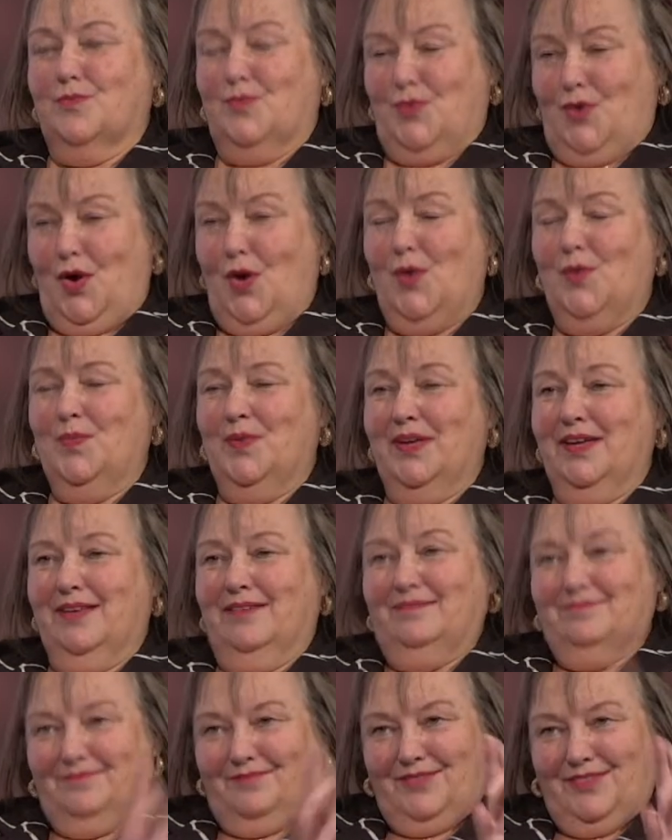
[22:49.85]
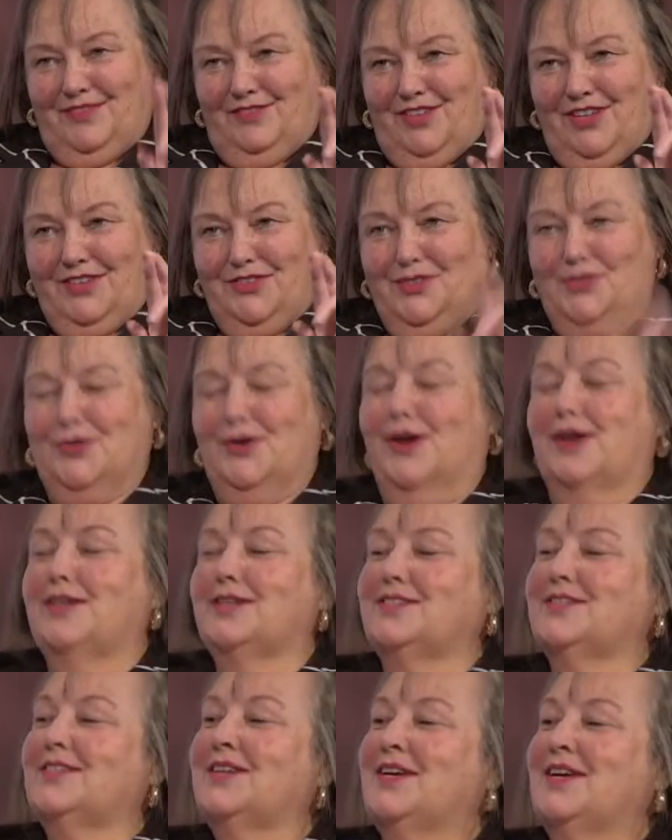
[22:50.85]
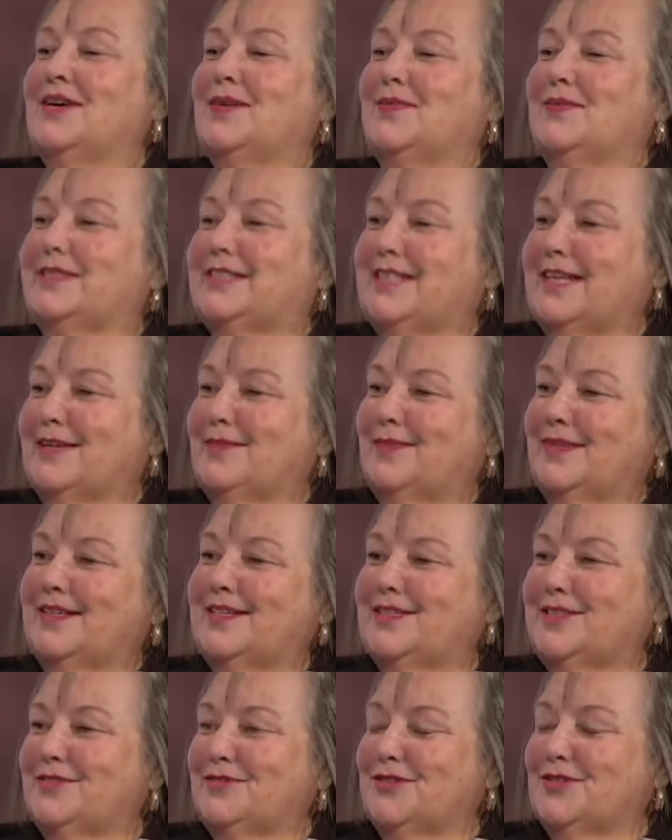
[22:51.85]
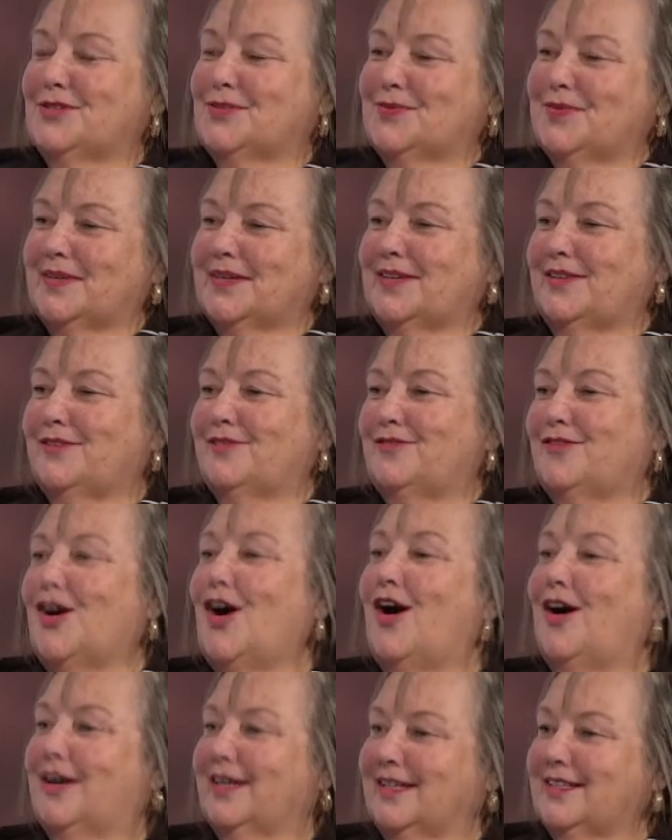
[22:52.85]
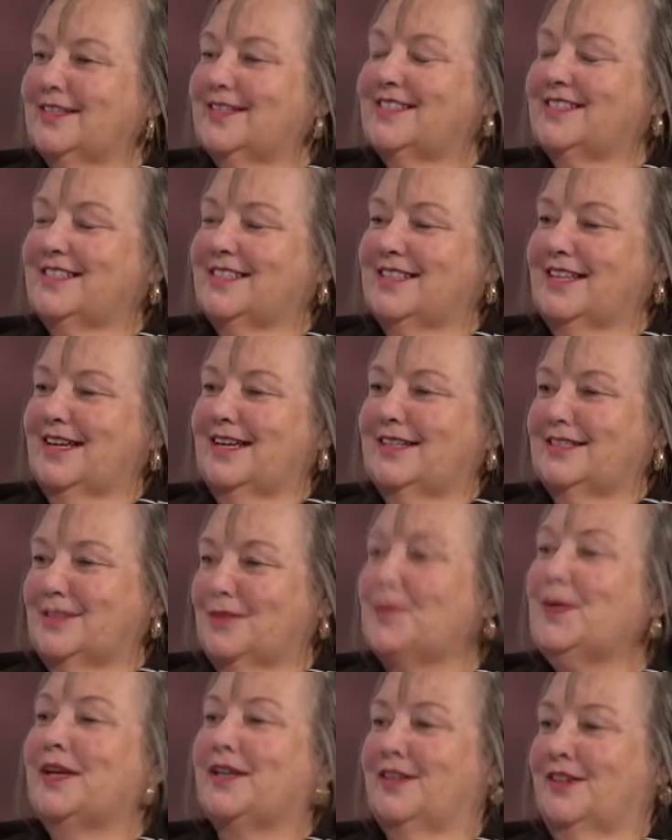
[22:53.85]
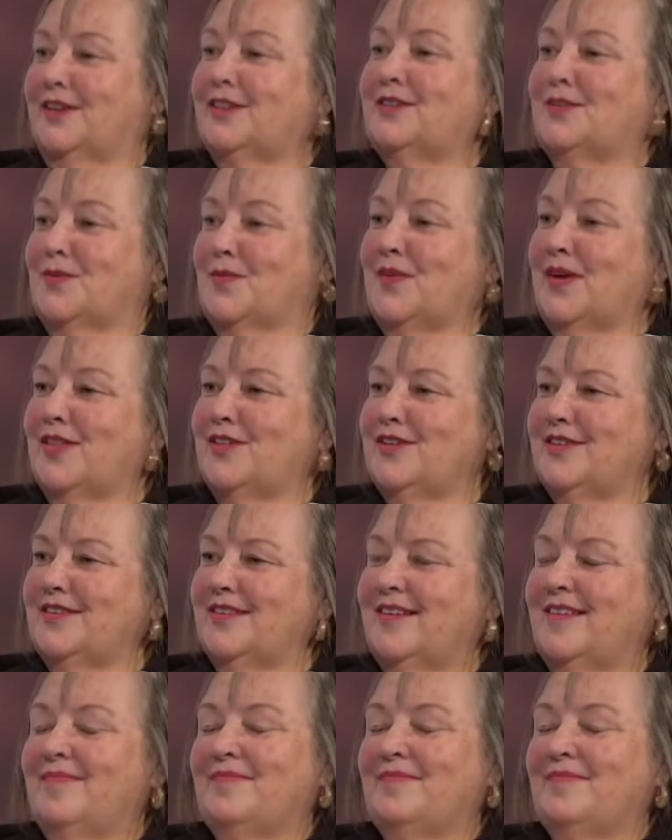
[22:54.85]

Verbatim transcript: We're hoping fingers crossed, will take place the first week of August, uh, depending on the weather.